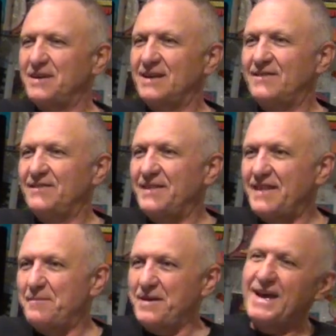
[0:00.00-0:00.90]
you know, and then
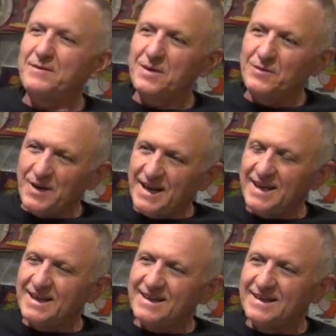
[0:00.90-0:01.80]
that band would read
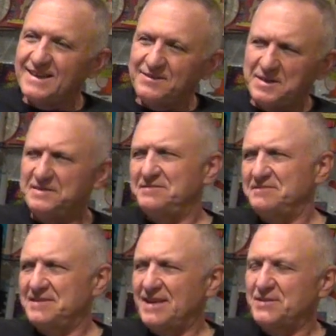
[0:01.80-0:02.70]
it, and then
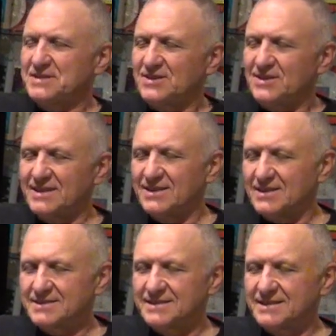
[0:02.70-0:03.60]
we'd give us dirty
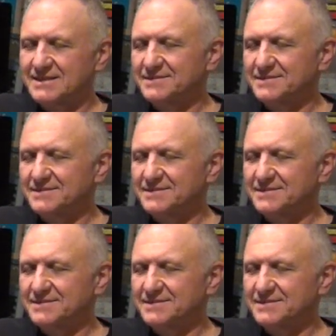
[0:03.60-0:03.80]
looks.